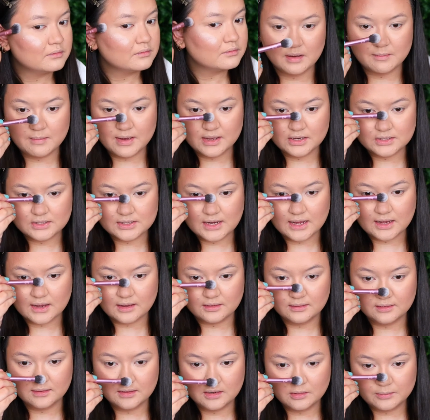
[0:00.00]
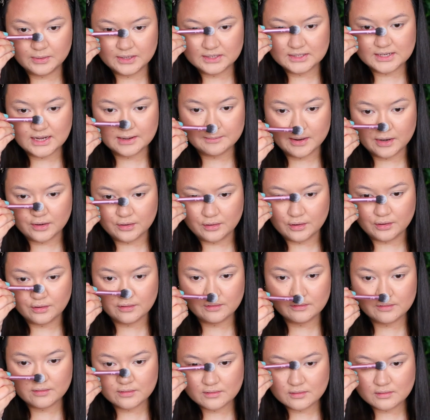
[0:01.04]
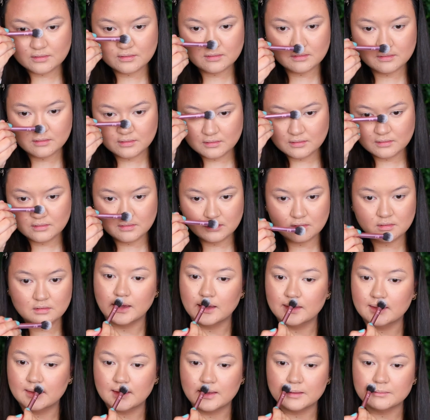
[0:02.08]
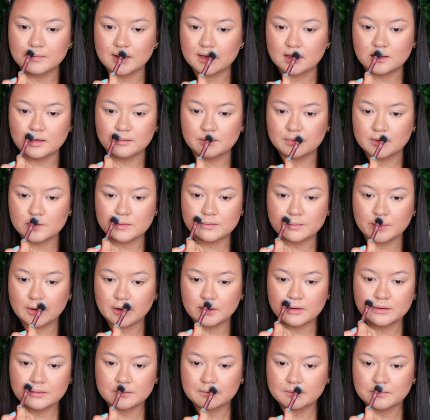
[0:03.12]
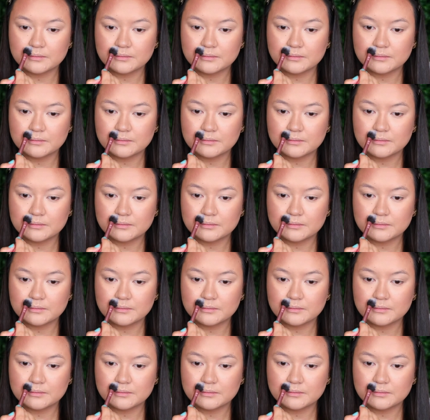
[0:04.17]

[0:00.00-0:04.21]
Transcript: I might just take a little bit down my nose and then my Cupid's bow.